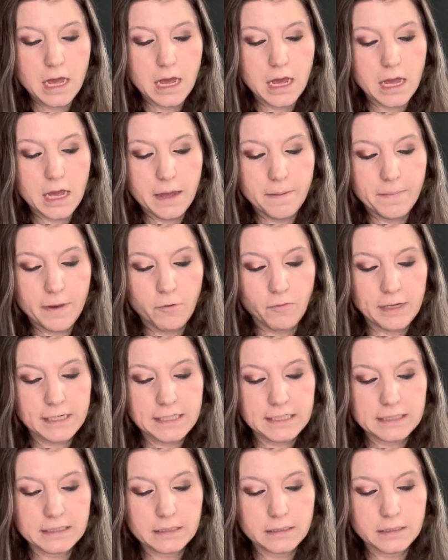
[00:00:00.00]
Um, we
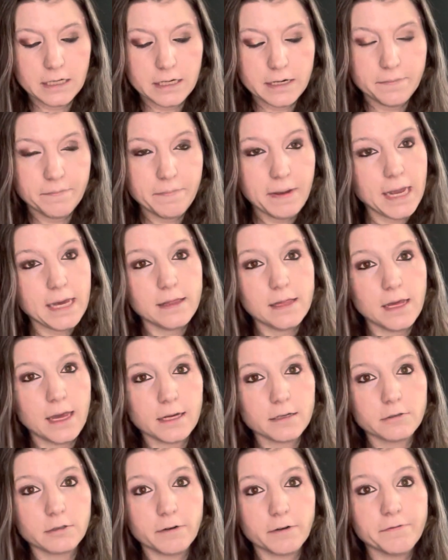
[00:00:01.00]
just didn't pay the
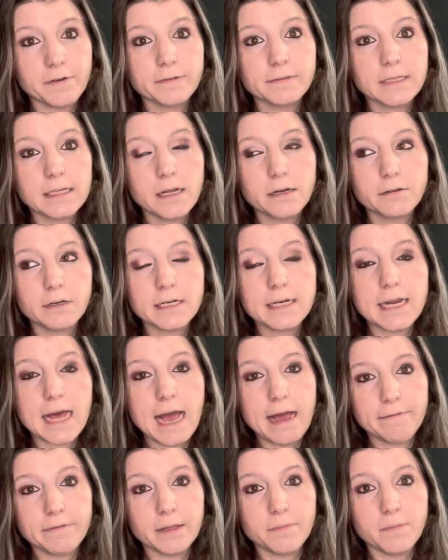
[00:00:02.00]
extra 1500 to
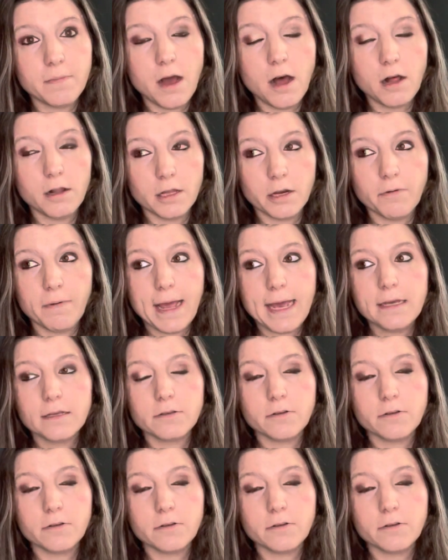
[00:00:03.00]
have them haul it away.